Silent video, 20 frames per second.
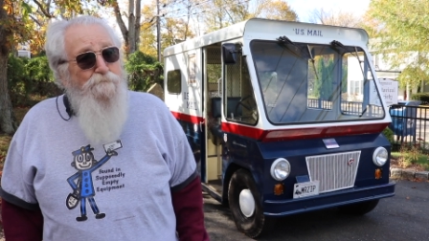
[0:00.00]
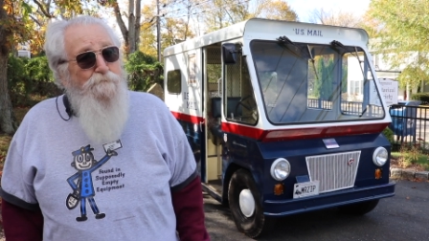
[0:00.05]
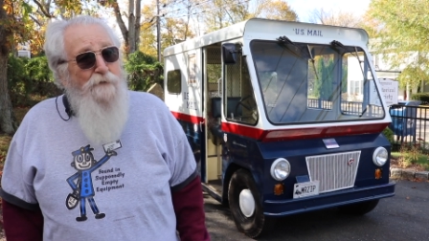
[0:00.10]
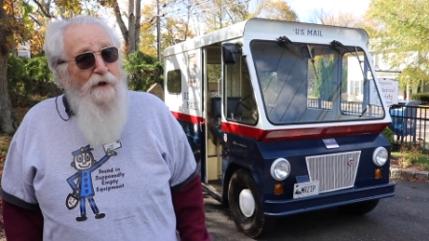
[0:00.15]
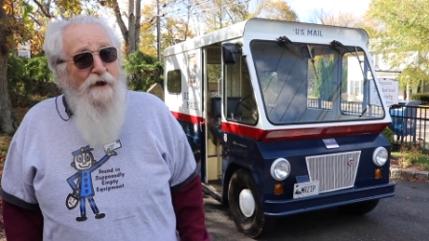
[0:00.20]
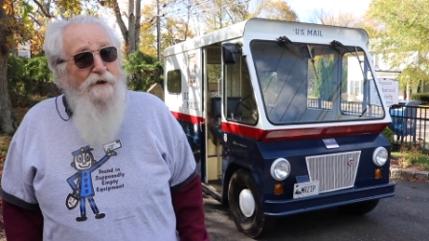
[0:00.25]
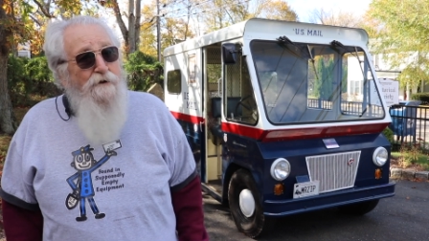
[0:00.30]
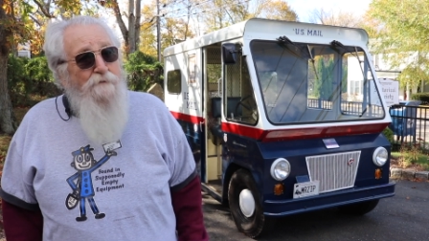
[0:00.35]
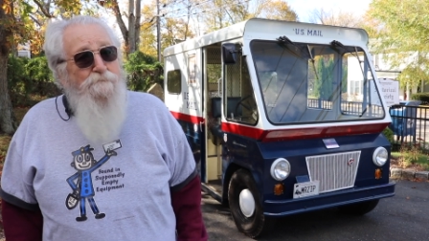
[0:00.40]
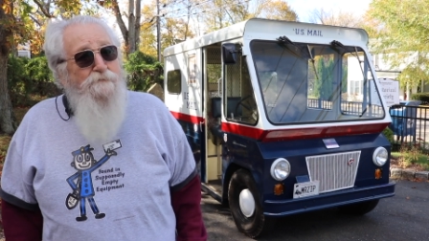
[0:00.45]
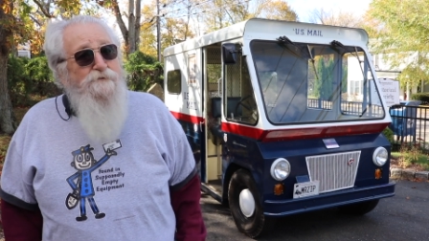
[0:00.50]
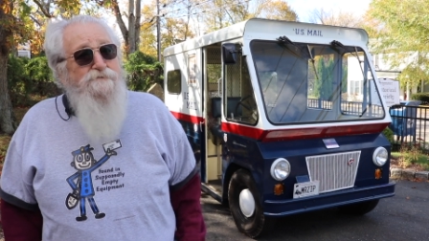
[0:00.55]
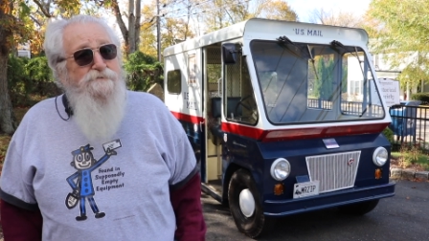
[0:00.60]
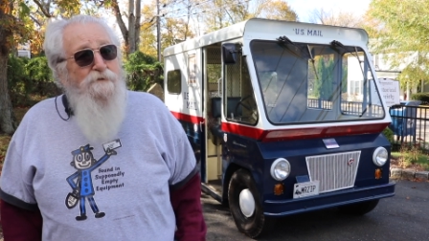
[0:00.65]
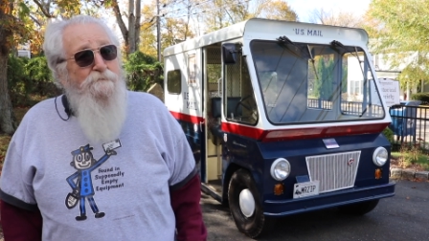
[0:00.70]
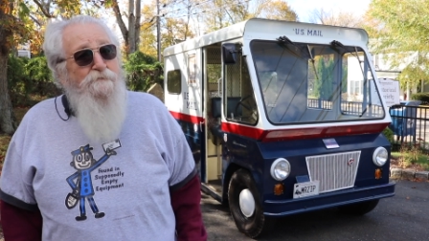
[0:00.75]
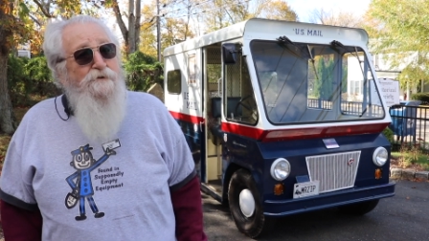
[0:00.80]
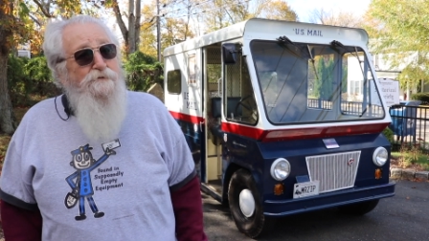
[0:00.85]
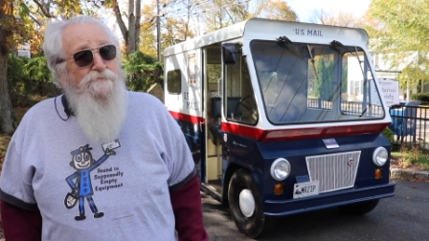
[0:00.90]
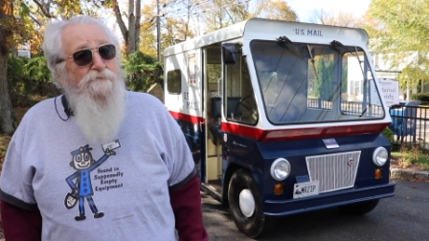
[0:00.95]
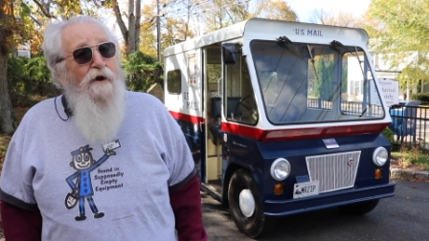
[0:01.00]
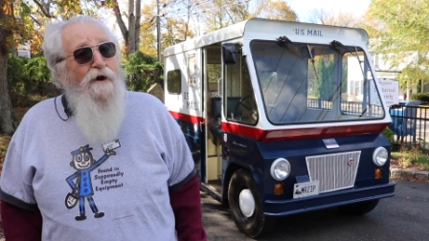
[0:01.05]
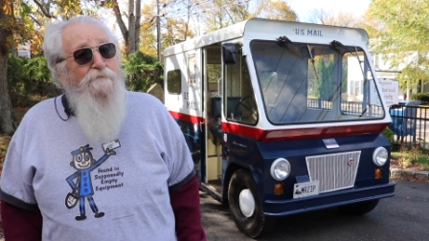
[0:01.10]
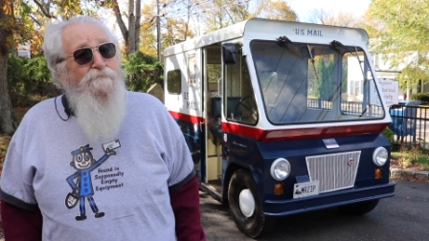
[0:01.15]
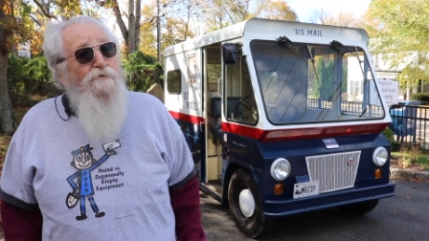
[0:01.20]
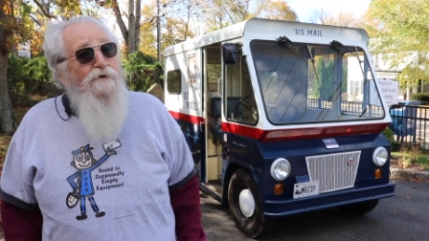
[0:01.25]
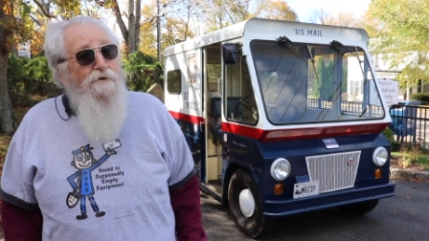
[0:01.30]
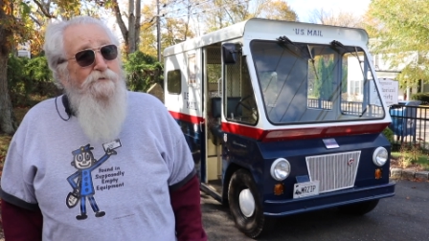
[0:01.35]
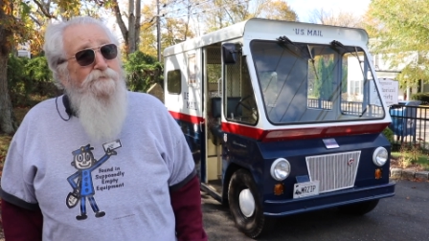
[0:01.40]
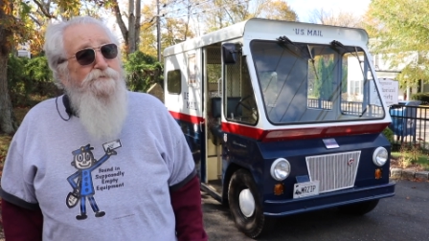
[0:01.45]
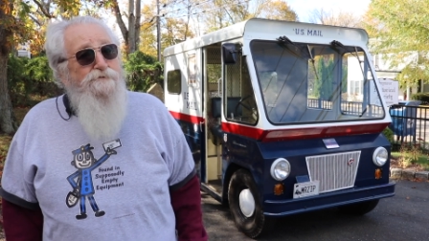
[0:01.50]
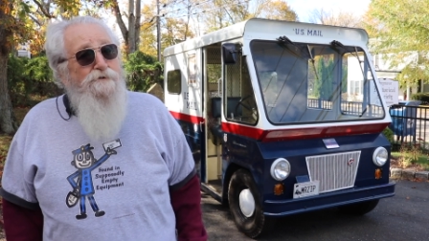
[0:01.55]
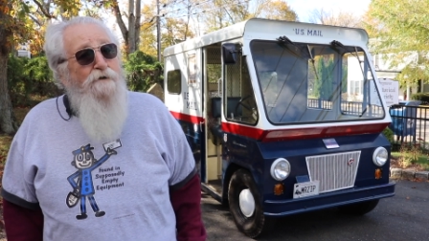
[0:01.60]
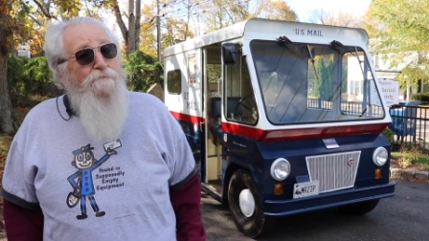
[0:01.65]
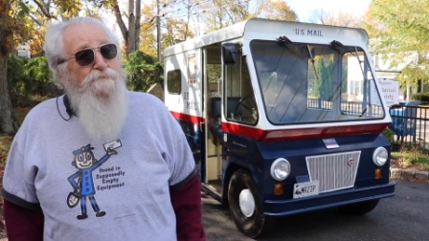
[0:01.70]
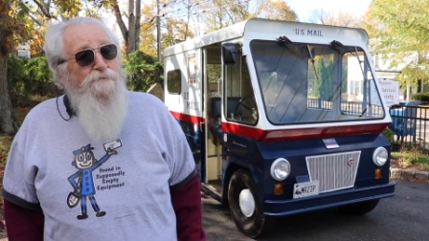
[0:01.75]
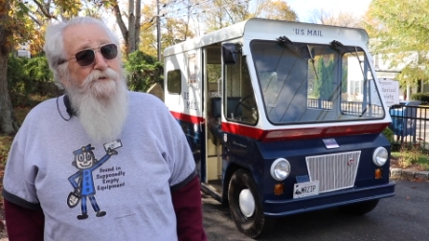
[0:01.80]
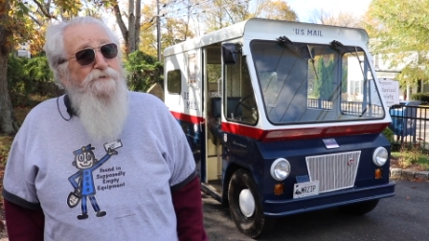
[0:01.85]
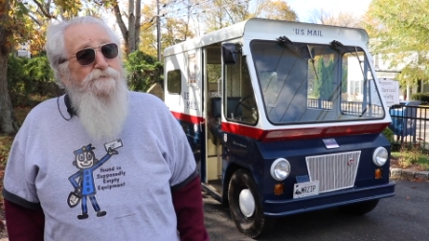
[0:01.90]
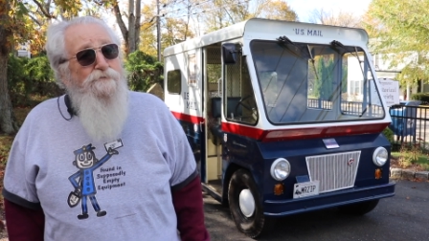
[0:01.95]
back up in somebody's driveway or
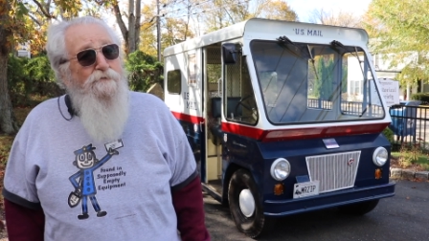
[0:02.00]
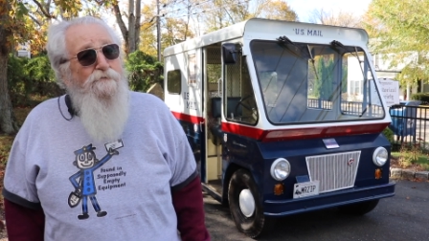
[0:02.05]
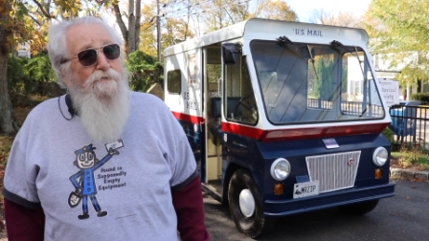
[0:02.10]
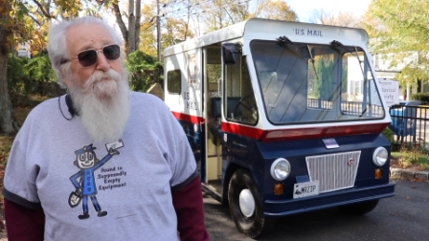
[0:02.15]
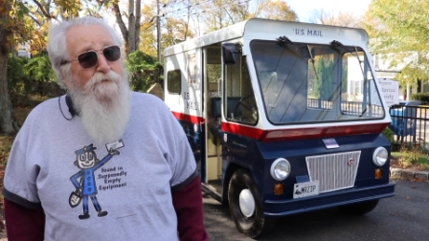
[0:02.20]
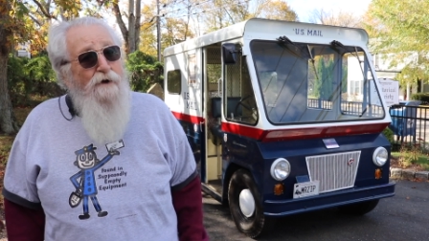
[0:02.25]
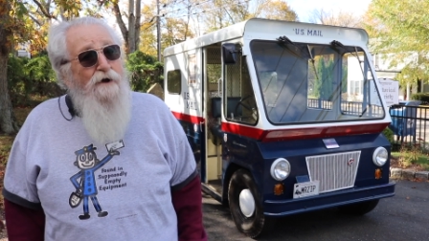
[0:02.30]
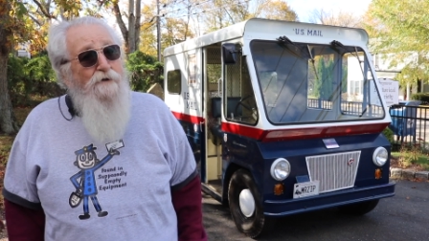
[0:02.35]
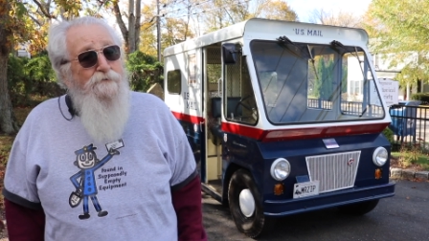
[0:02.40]
something to turn around.